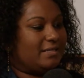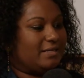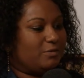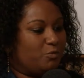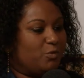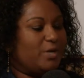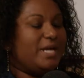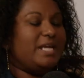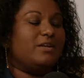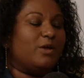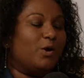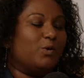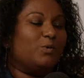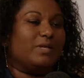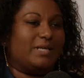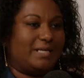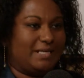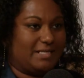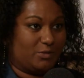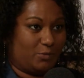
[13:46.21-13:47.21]
we know
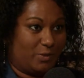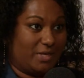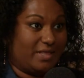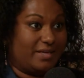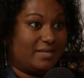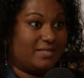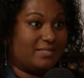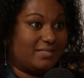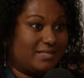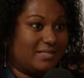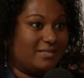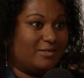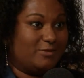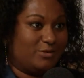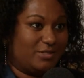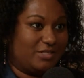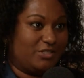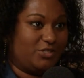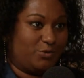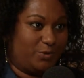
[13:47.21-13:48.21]
that he's with us in
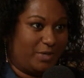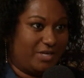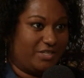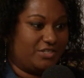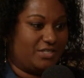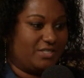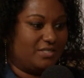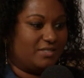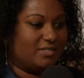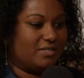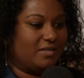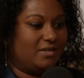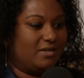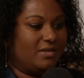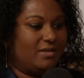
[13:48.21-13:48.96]
those situations?